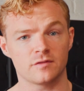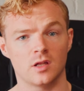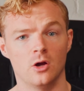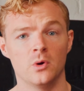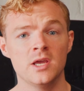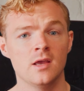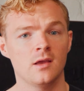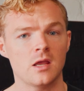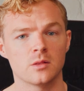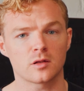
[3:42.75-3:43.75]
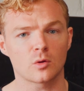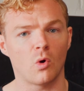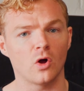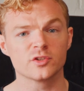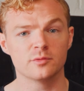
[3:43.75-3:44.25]
So in the
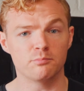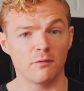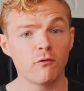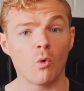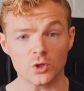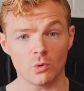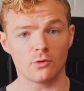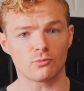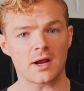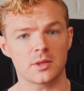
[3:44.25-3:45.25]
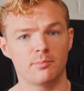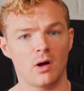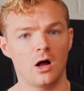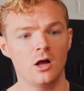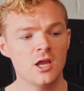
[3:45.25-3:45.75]
squat, before you unrack the
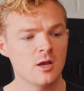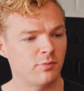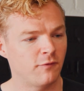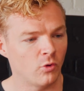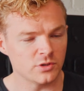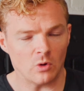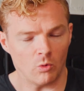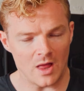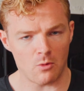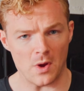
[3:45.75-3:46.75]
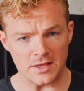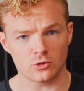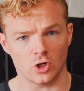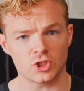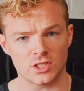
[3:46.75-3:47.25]
bar, before you've got all that weight
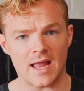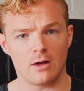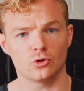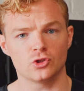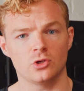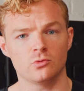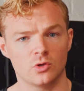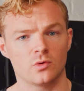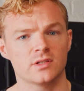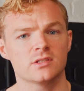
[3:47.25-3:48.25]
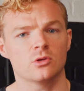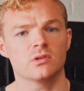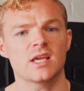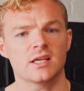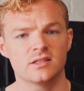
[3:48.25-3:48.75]
crushing down on you, you
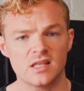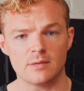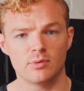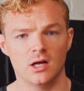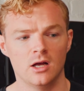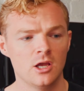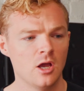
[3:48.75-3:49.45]
can take a deeper,